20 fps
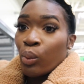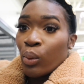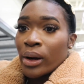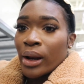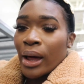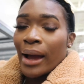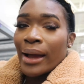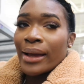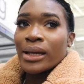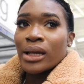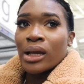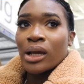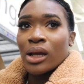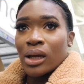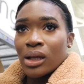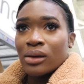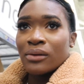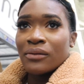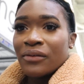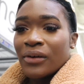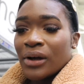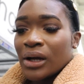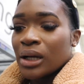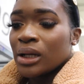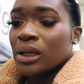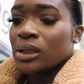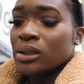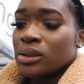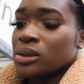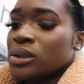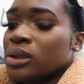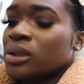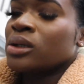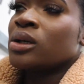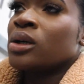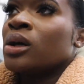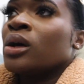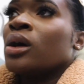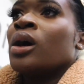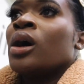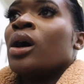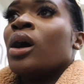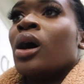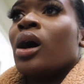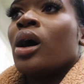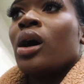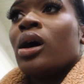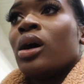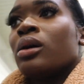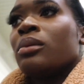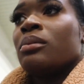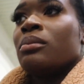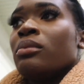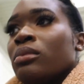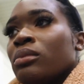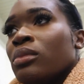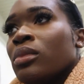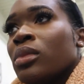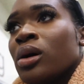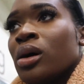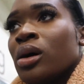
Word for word: what i can find um